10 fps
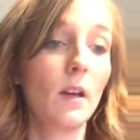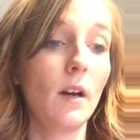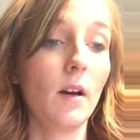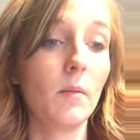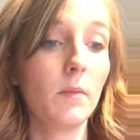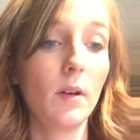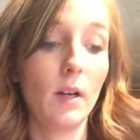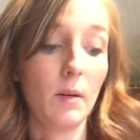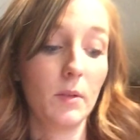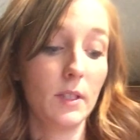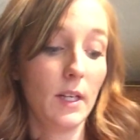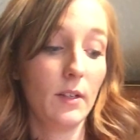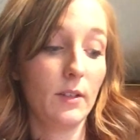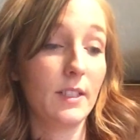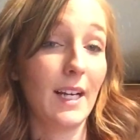I'm going to tell
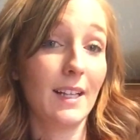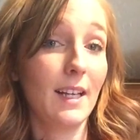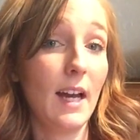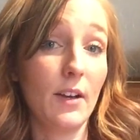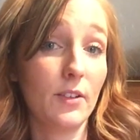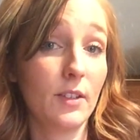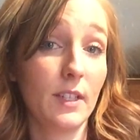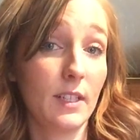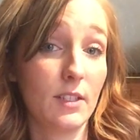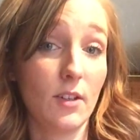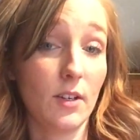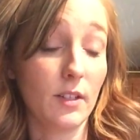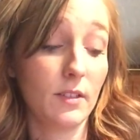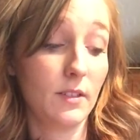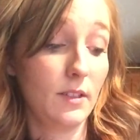you exactly how you're going to get
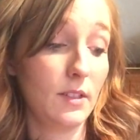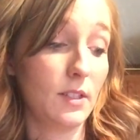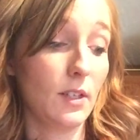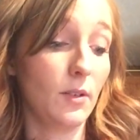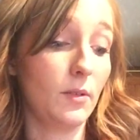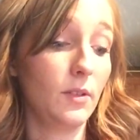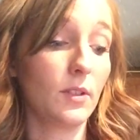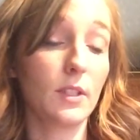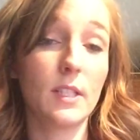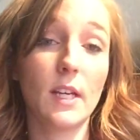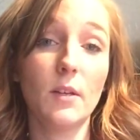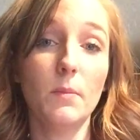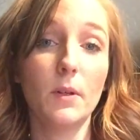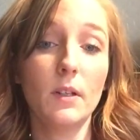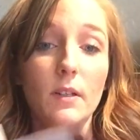started. So you're going to take your
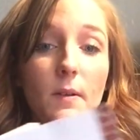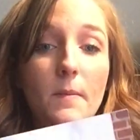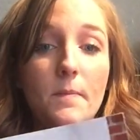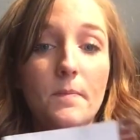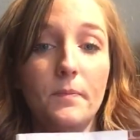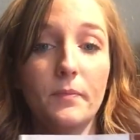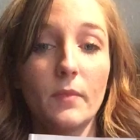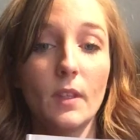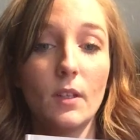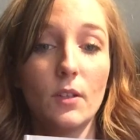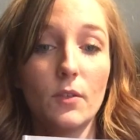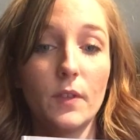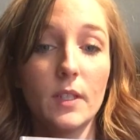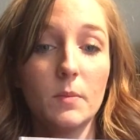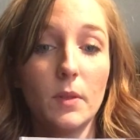book, your
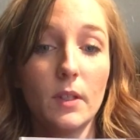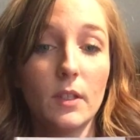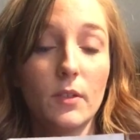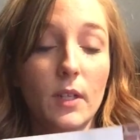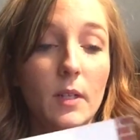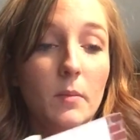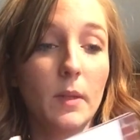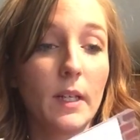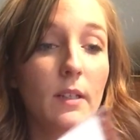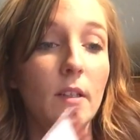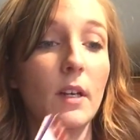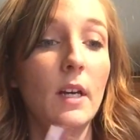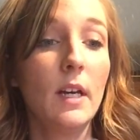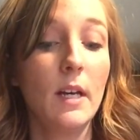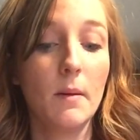fixed book, your eating plan.
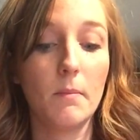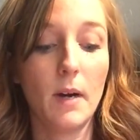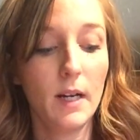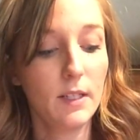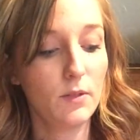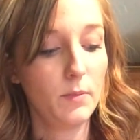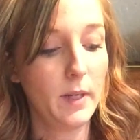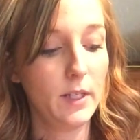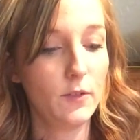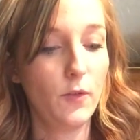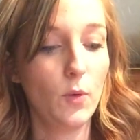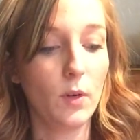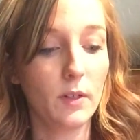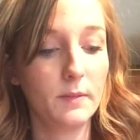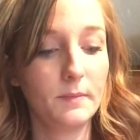Mine is on page
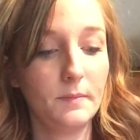4.